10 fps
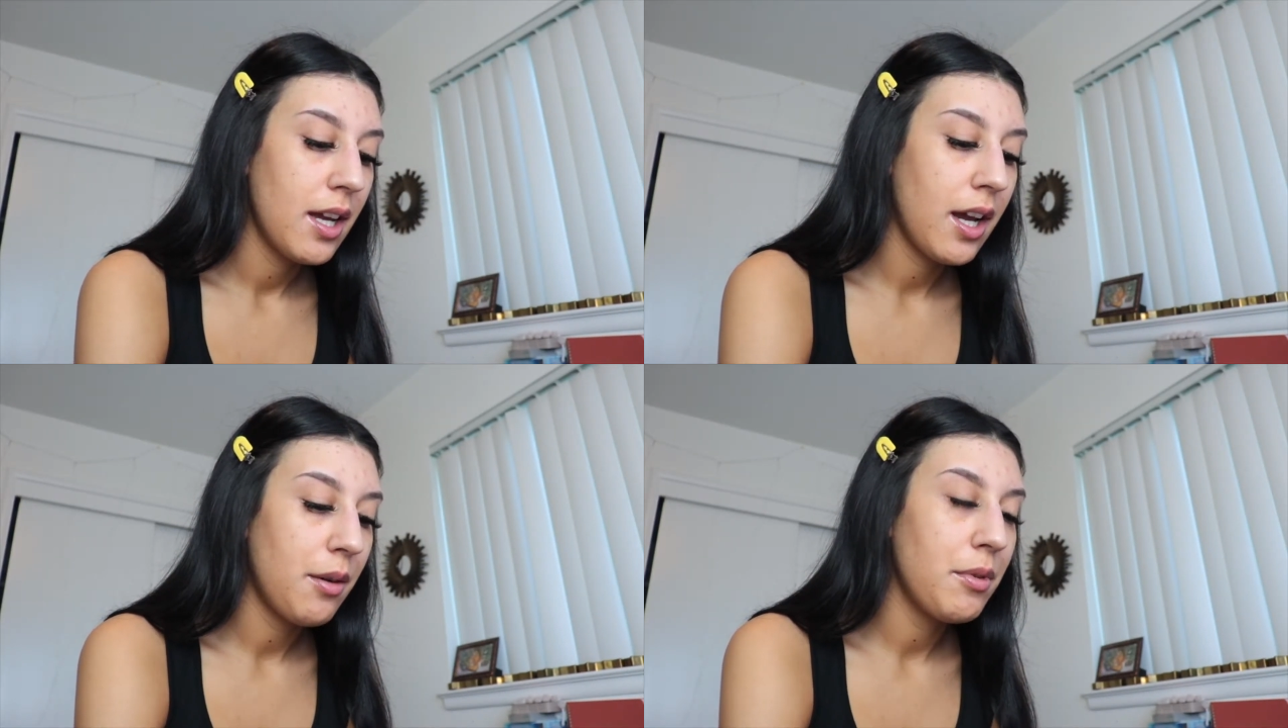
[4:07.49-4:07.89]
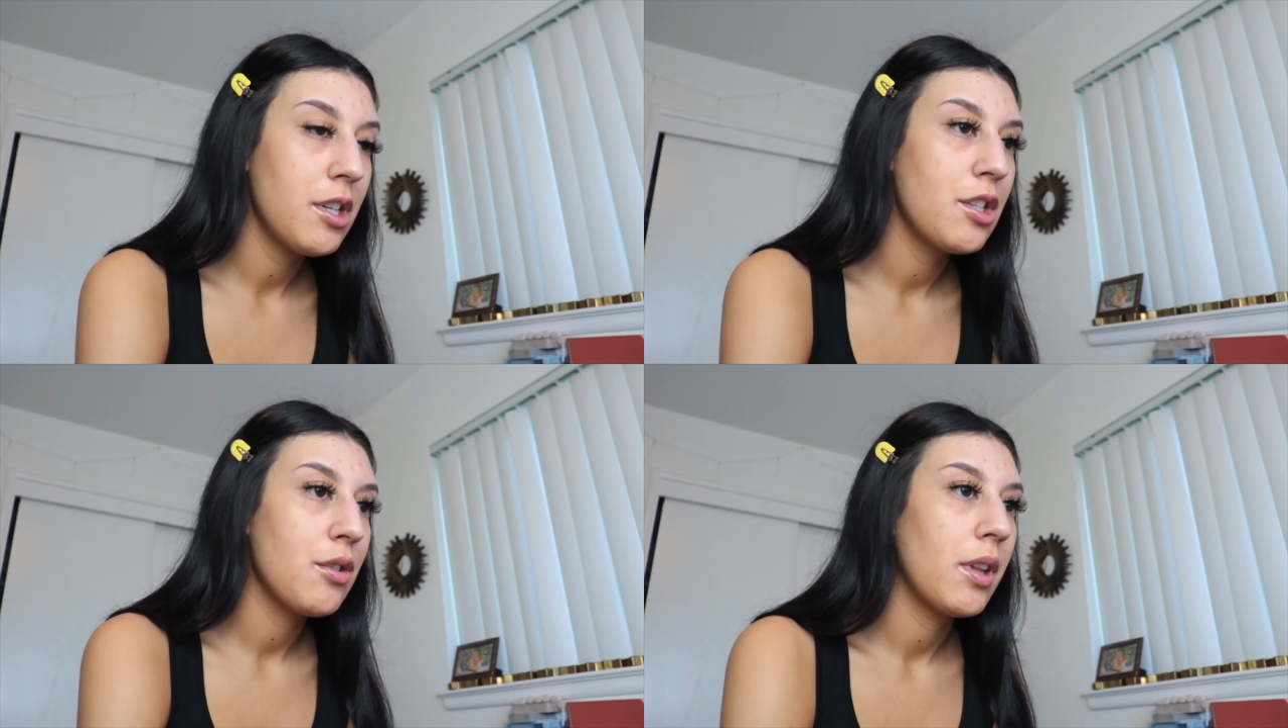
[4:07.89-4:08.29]
kinda
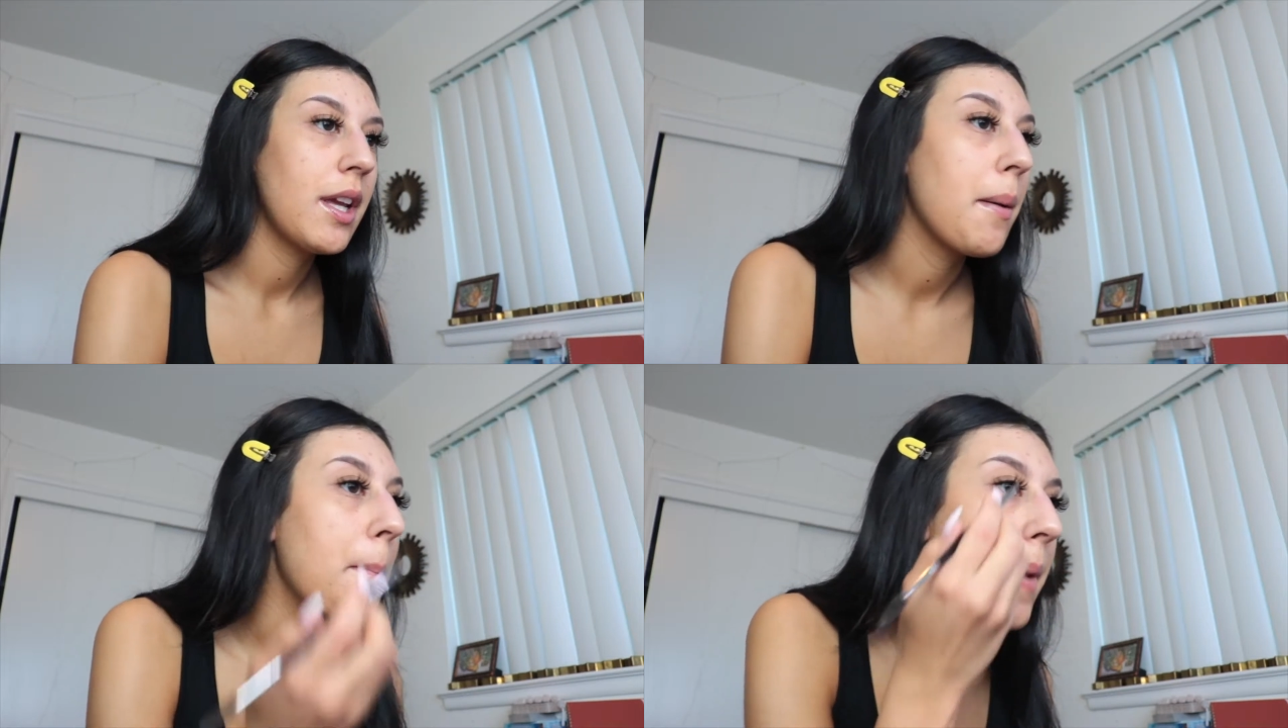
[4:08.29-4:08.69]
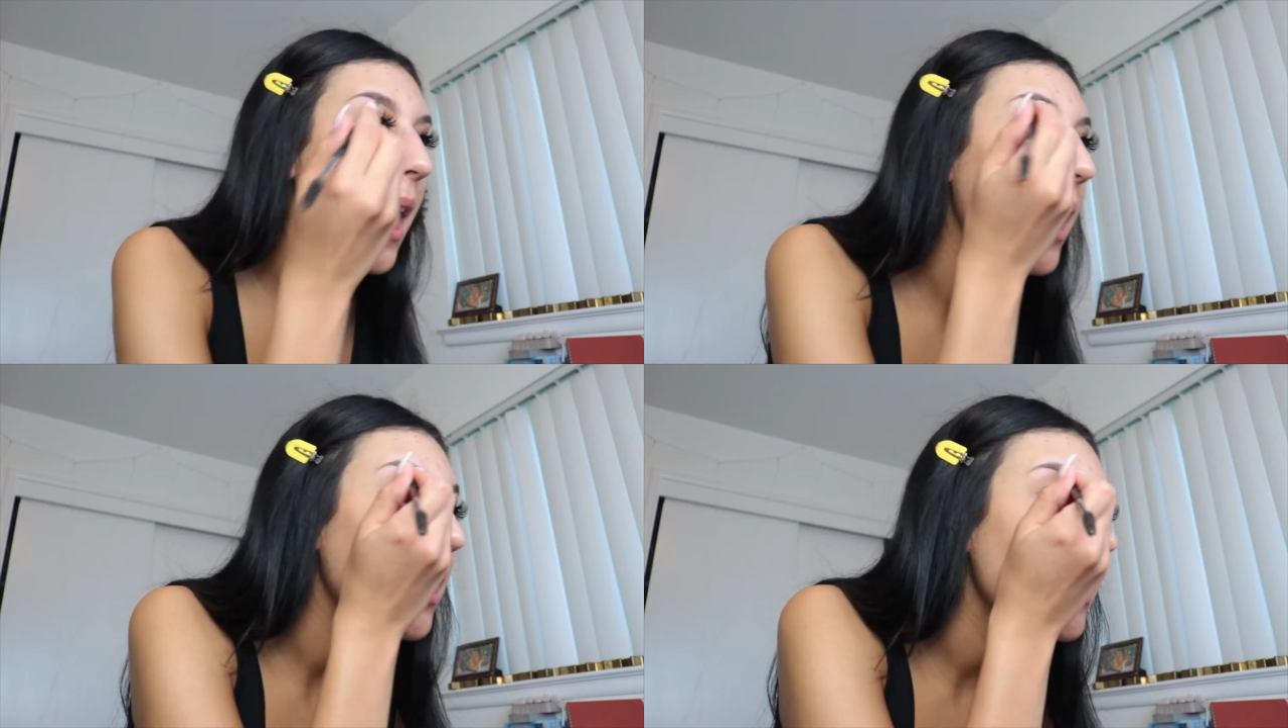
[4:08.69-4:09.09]
wanna do like a
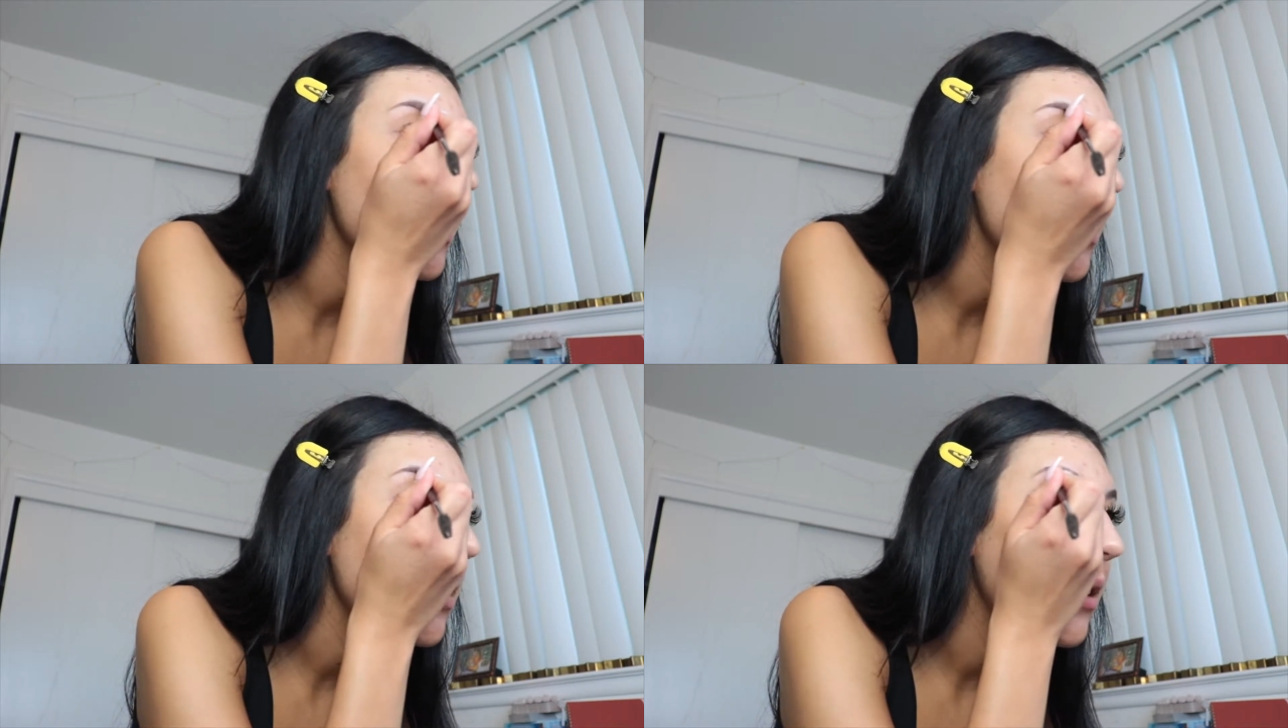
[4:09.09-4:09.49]
matte